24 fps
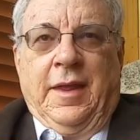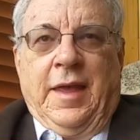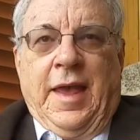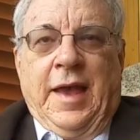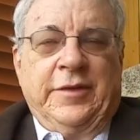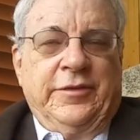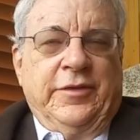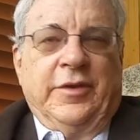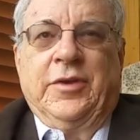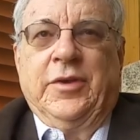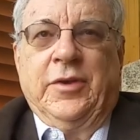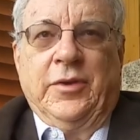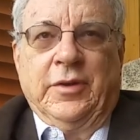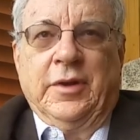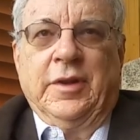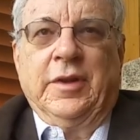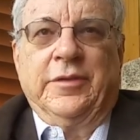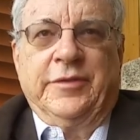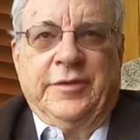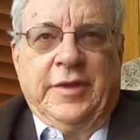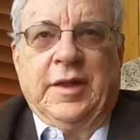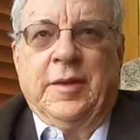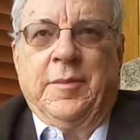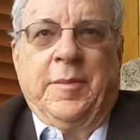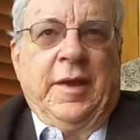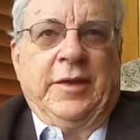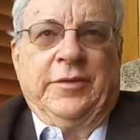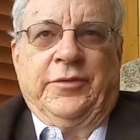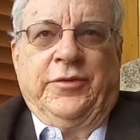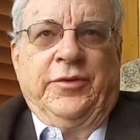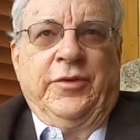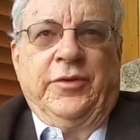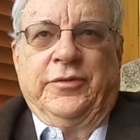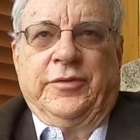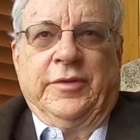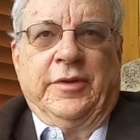executed in the state
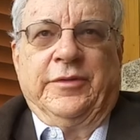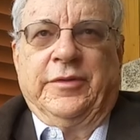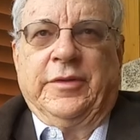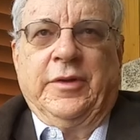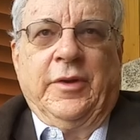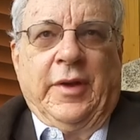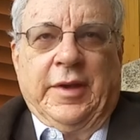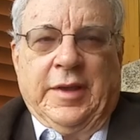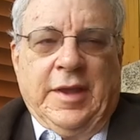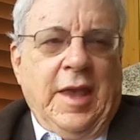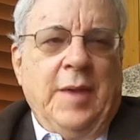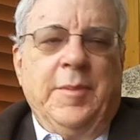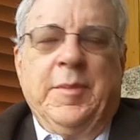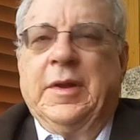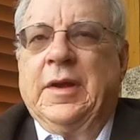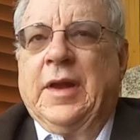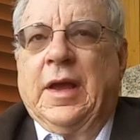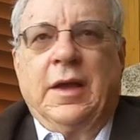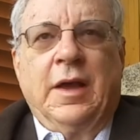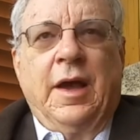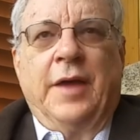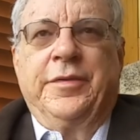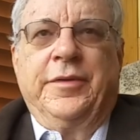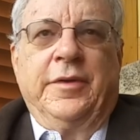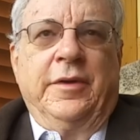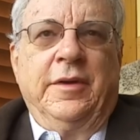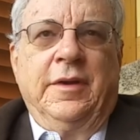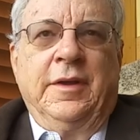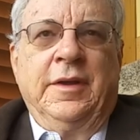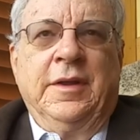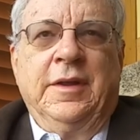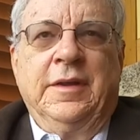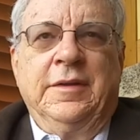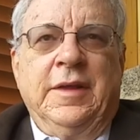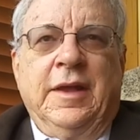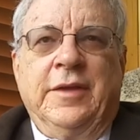terminated, of Massachusetts. Yeah. You know, I came in, I got their
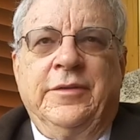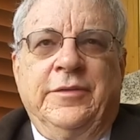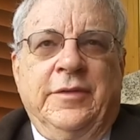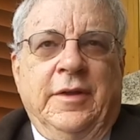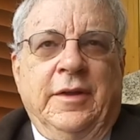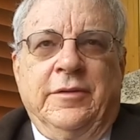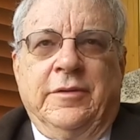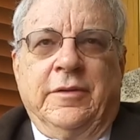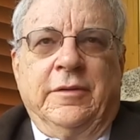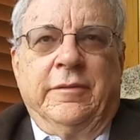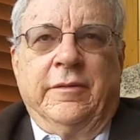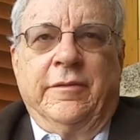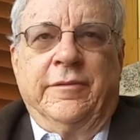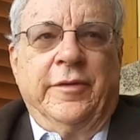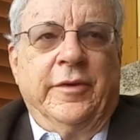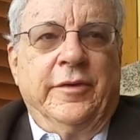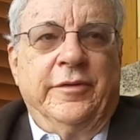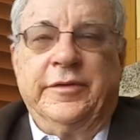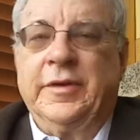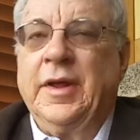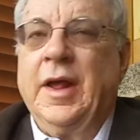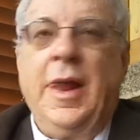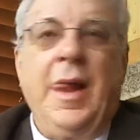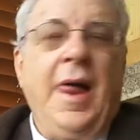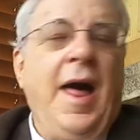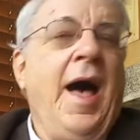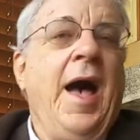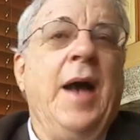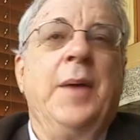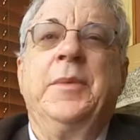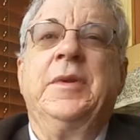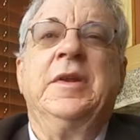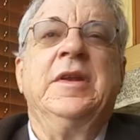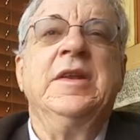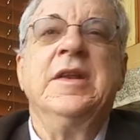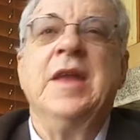death sentences reversed. I
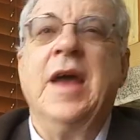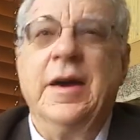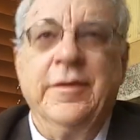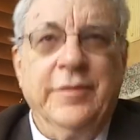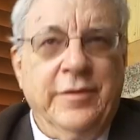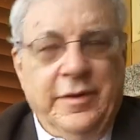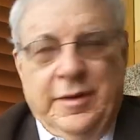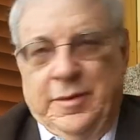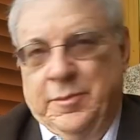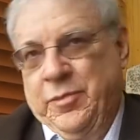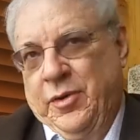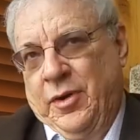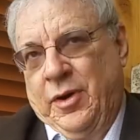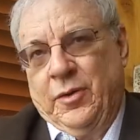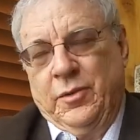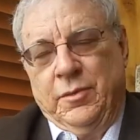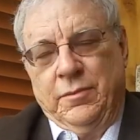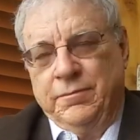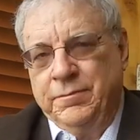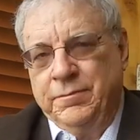would never have brought